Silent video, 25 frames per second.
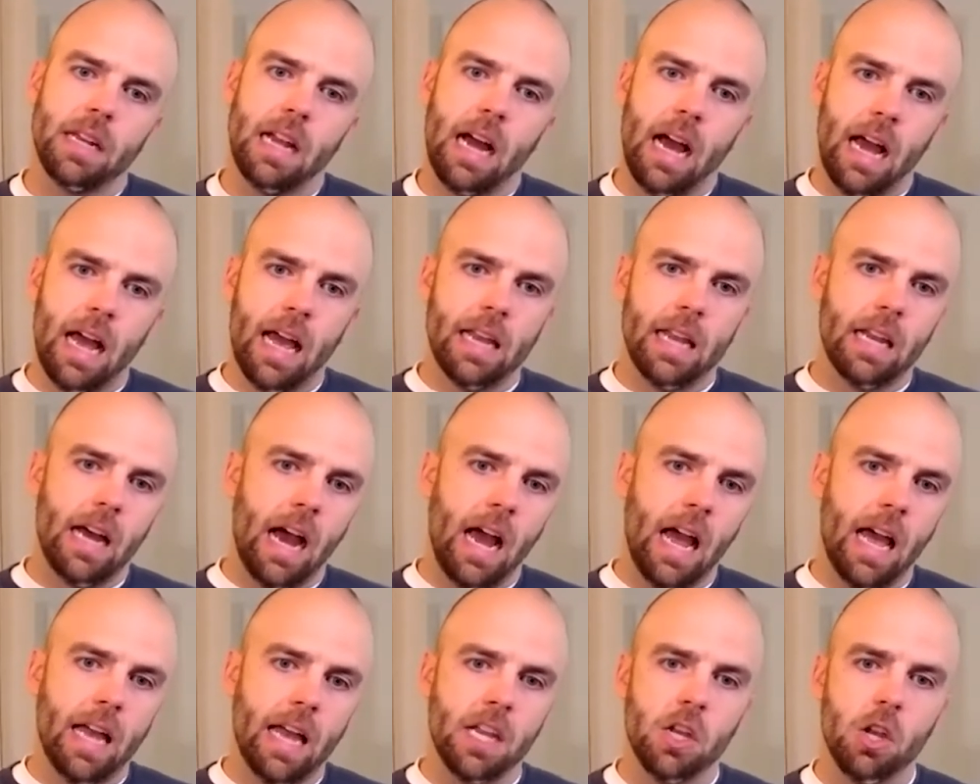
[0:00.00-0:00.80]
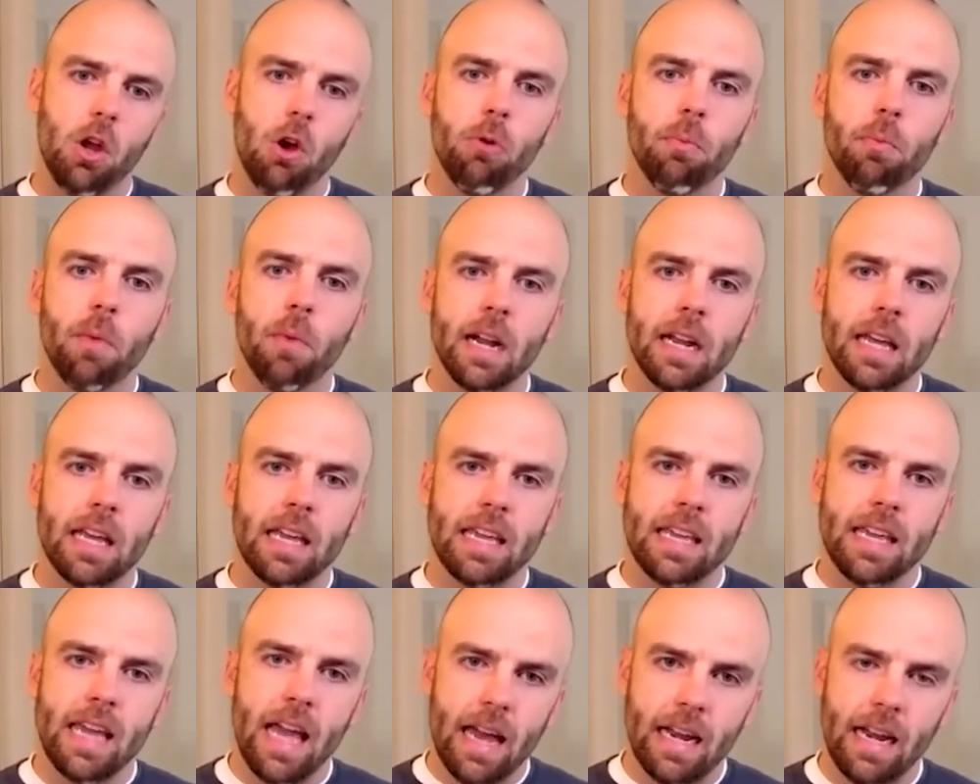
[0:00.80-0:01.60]
I had I had no money
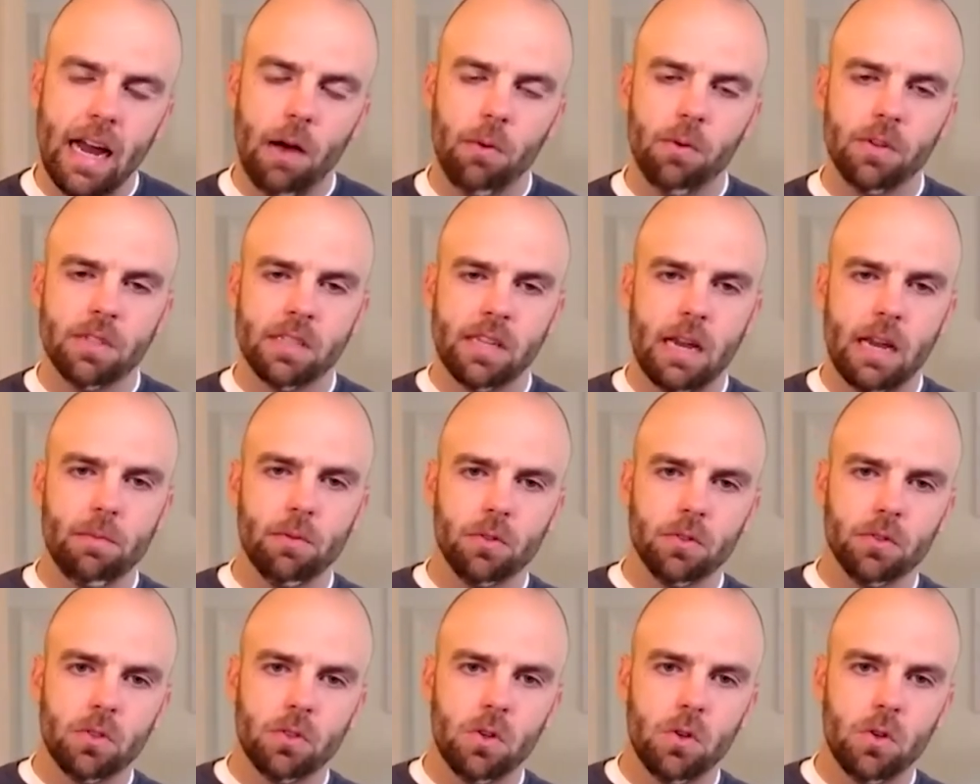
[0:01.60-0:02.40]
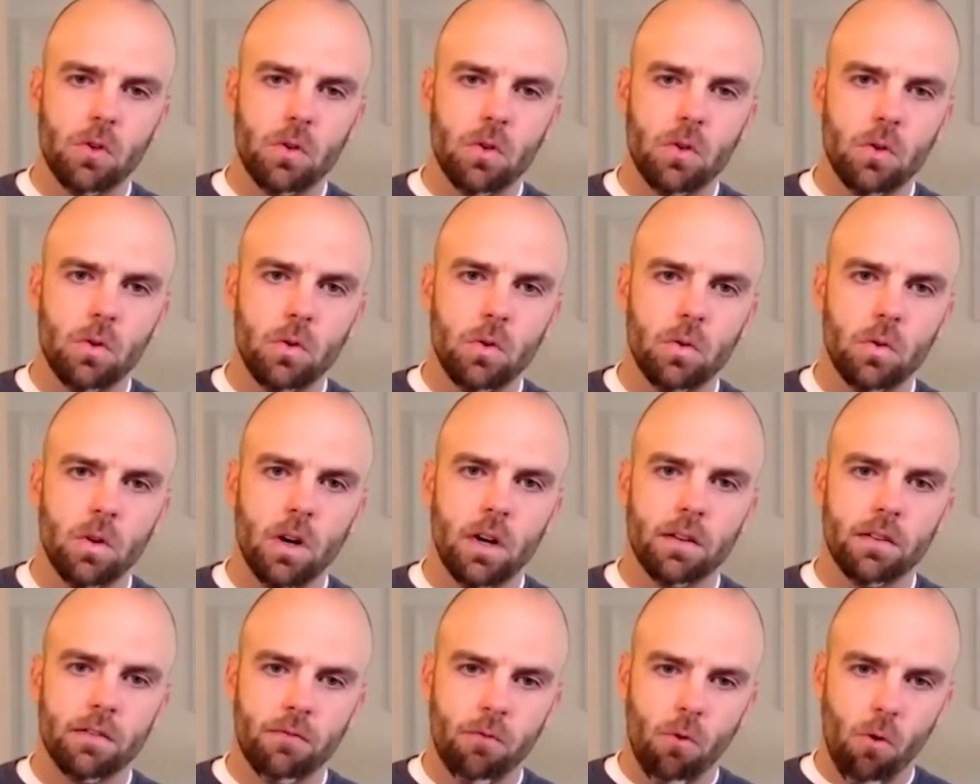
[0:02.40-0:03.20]
yet. I was able to
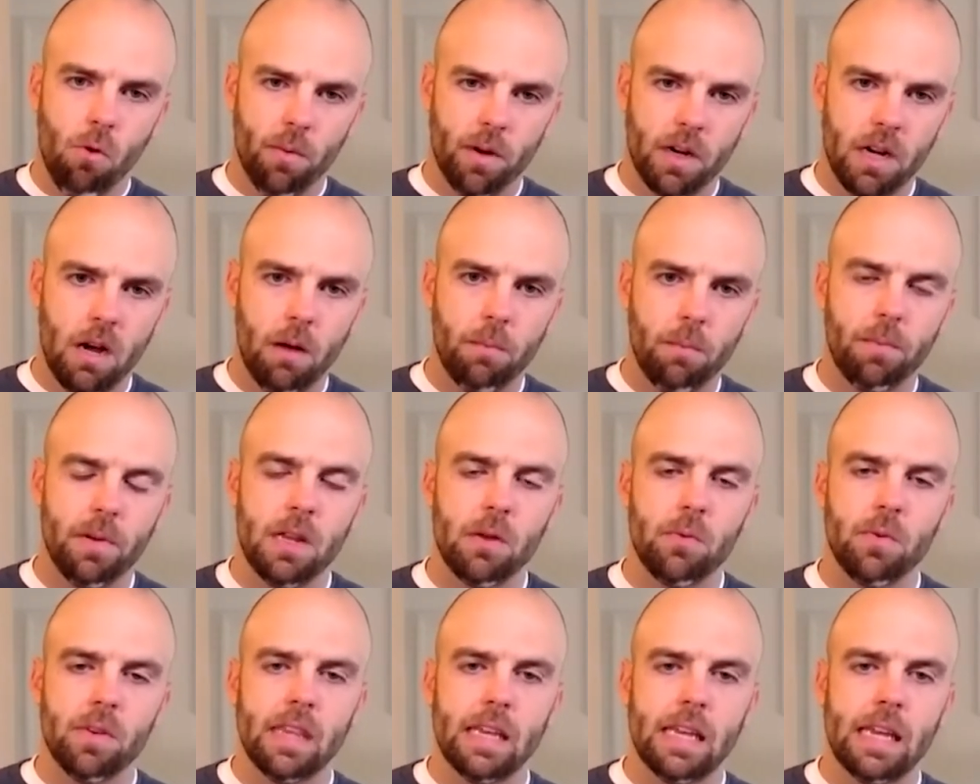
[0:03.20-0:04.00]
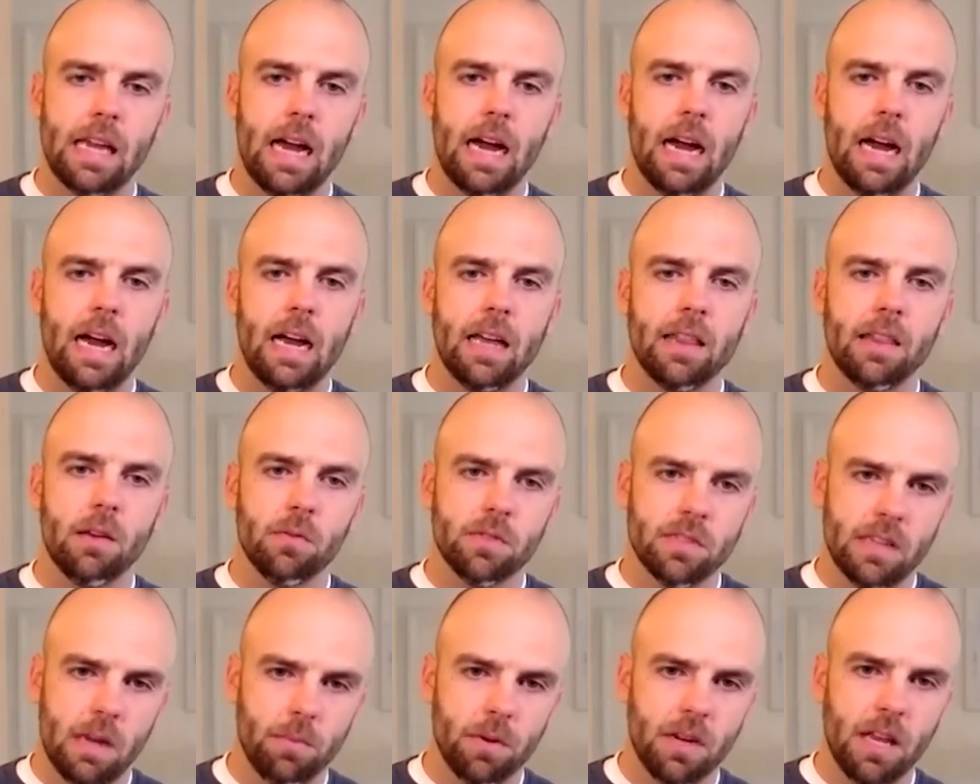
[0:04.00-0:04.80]
form a company with a guy that
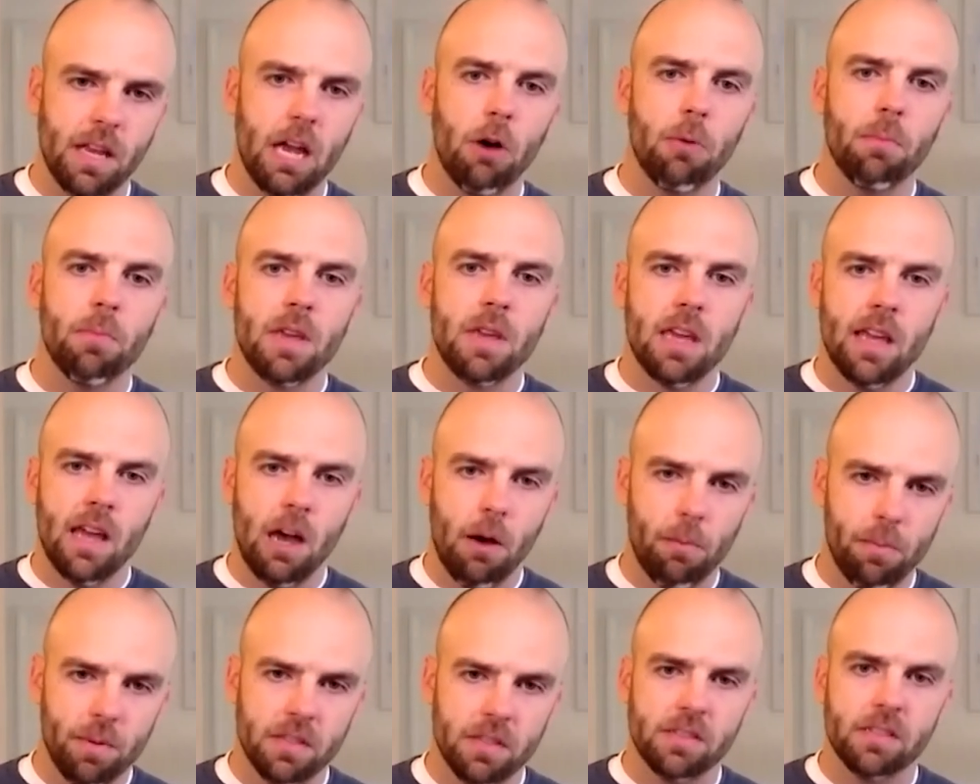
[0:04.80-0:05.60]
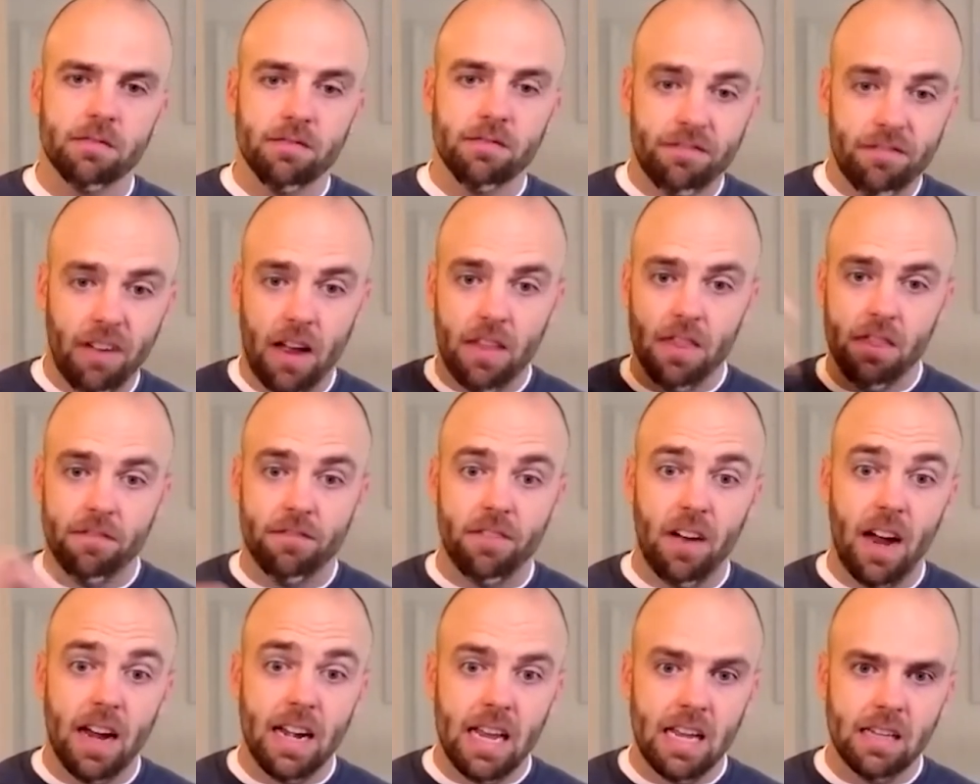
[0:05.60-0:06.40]
was able to help me help us find the
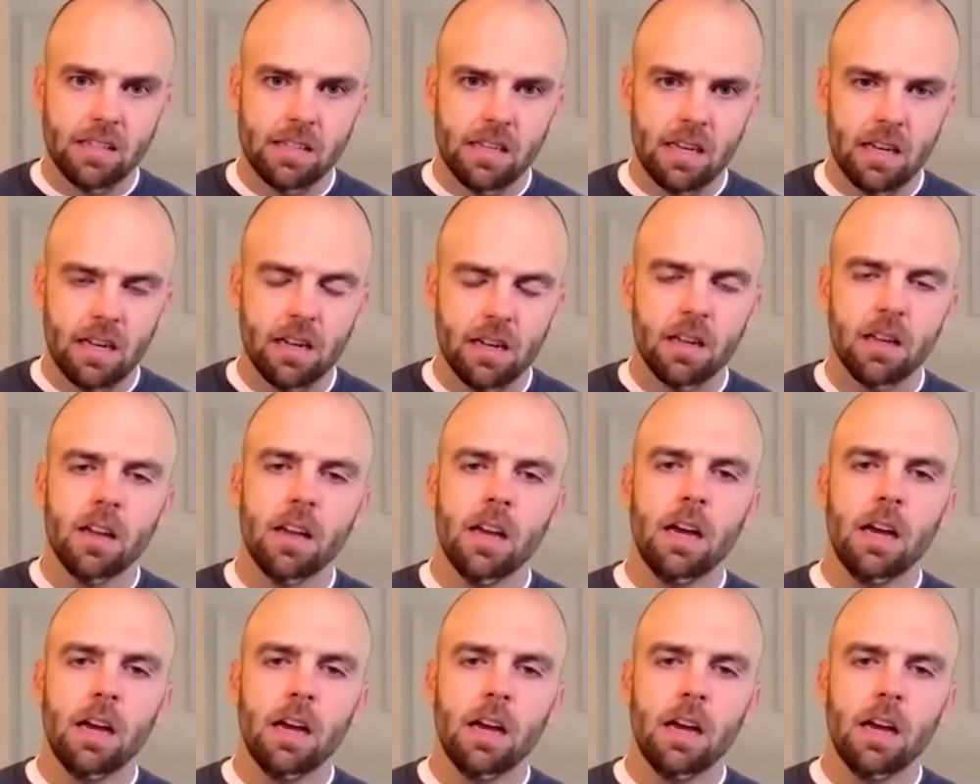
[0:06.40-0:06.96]
financing,